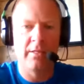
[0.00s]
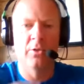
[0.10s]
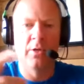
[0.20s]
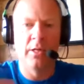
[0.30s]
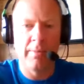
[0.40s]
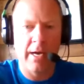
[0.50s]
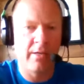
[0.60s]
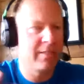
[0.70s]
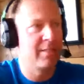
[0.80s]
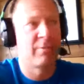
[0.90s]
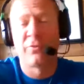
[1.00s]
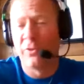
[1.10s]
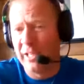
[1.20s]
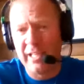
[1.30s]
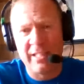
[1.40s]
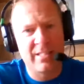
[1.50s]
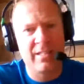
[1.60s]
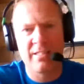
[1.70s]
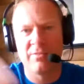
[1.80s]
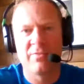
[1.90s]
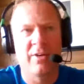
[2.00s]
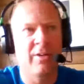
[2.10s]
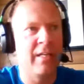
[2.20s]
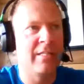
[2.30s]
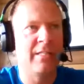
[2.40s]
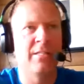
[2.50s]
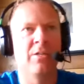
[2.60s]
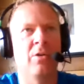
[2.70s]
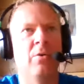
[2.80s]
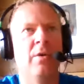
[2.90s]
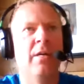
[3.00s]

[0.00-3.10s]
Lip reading: learning about it, because it's free. It's very easy to do.